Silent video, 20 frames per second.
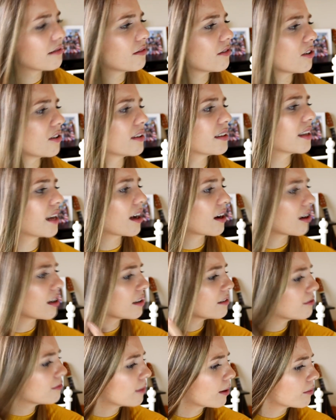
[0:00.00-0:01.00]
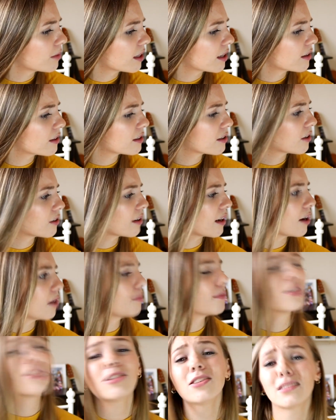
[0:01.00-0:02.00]
honestly I can't even remember the other song now,
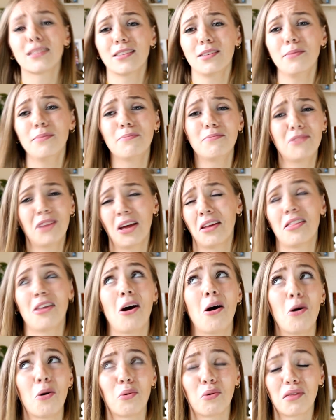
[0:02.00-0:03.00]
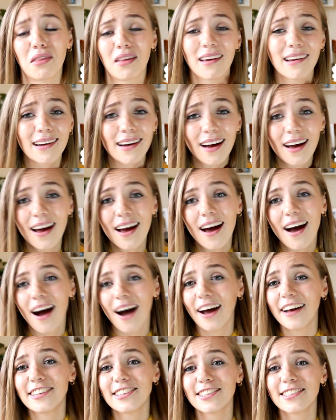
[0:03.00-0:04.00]
but just the whole thing,
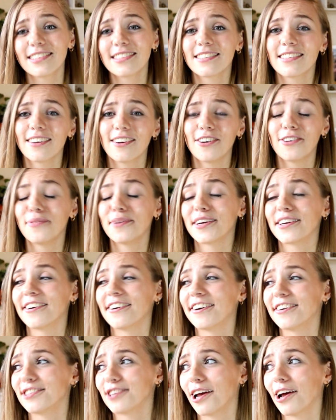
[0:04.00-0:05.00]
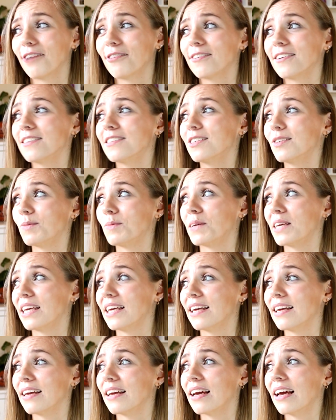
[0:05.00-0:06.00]
I just, oh my gosh, I wanted to
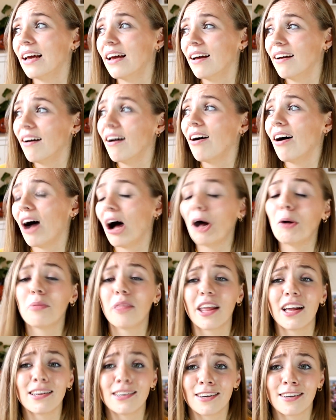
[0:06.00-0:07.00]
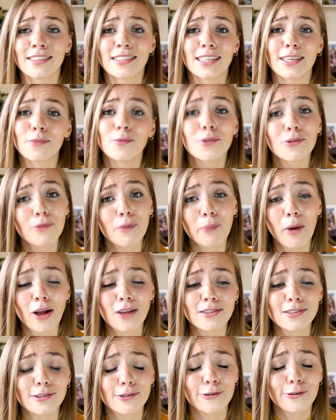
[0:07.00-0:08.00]
be up there dancing with
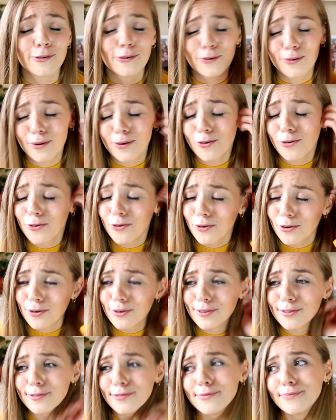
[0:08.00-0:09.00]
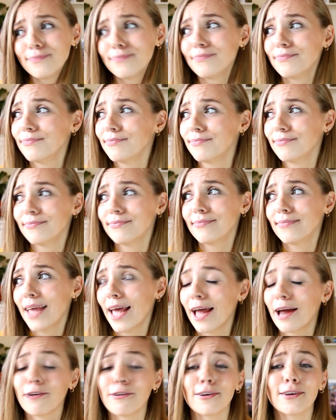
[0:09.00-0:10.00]
Rapunzel or
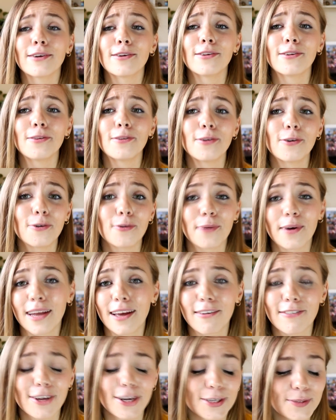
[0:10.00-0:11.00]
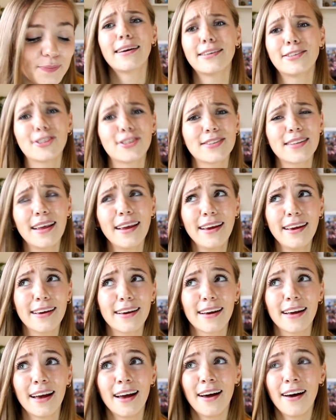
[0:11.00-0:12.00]
Ariel or whatever. It just
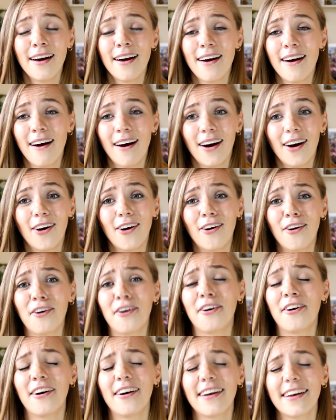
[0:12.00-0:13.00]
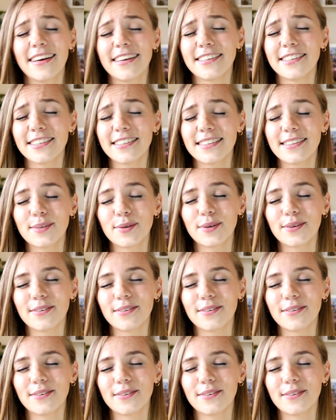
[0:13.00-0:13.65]
like, oh, it just